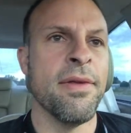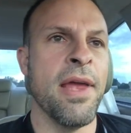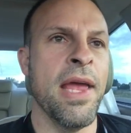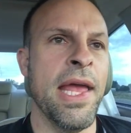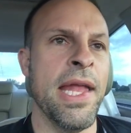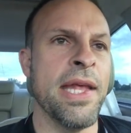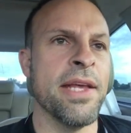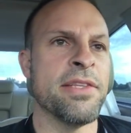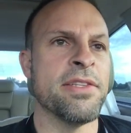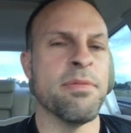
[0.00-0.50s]

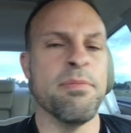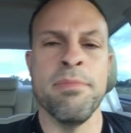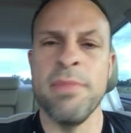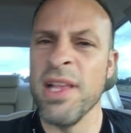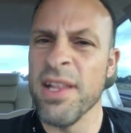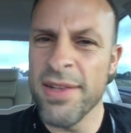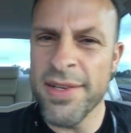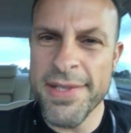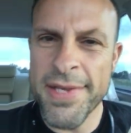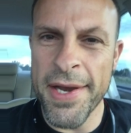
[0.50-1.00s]
and it's
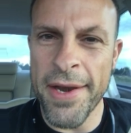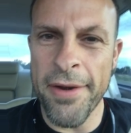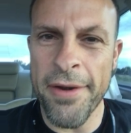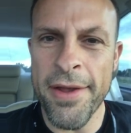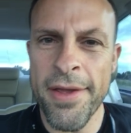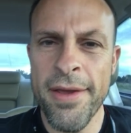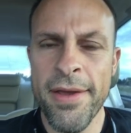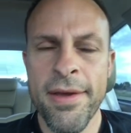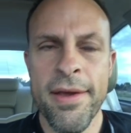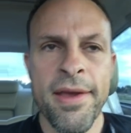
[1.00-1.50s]

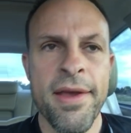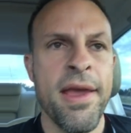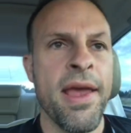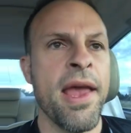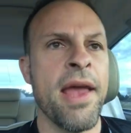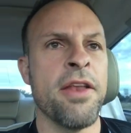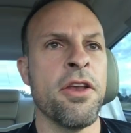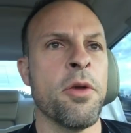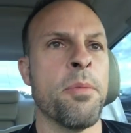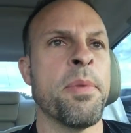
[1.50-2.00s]
military
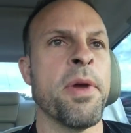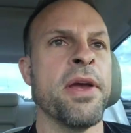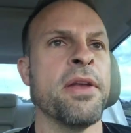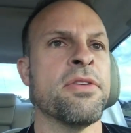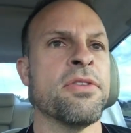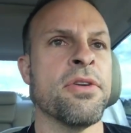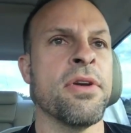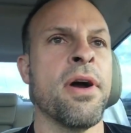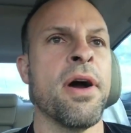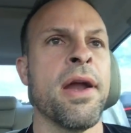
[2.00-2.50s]
and you're
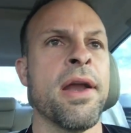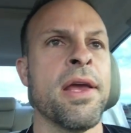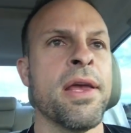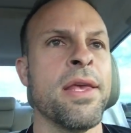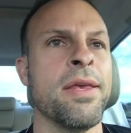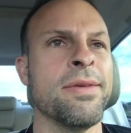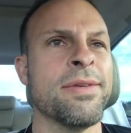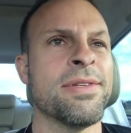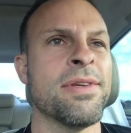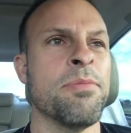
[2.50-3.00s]

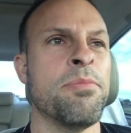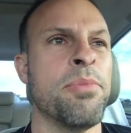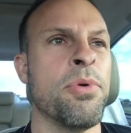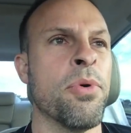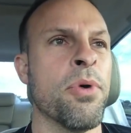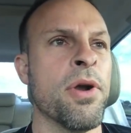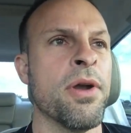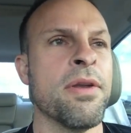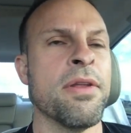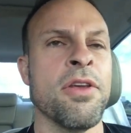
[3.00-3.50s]
patriotic, you
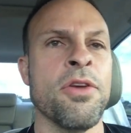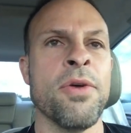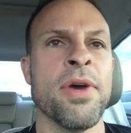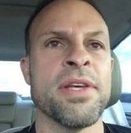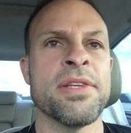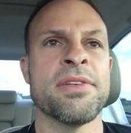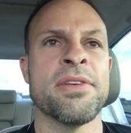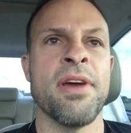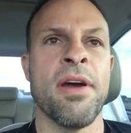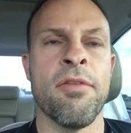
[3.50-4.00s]
support the
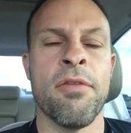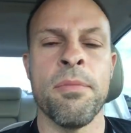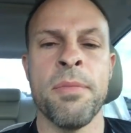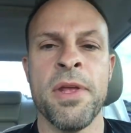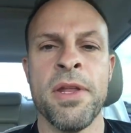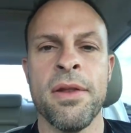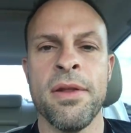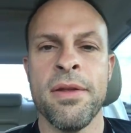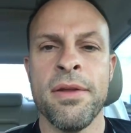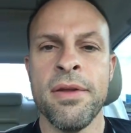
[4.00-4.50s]
U.S.
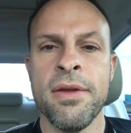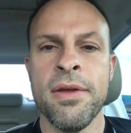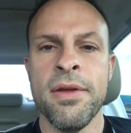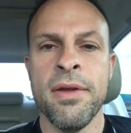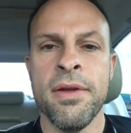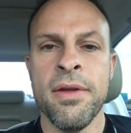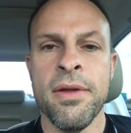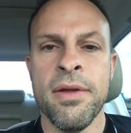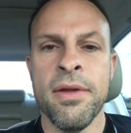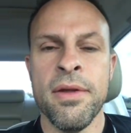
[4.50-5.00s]
government.
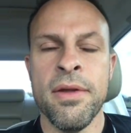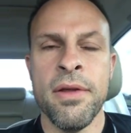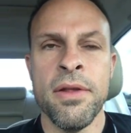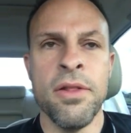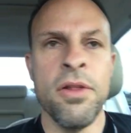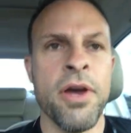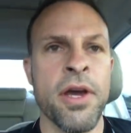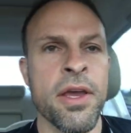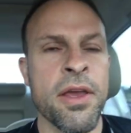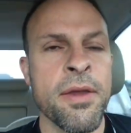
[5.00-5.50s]

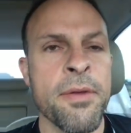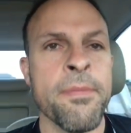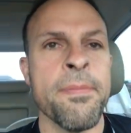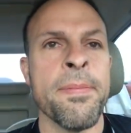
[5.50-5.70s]
Look,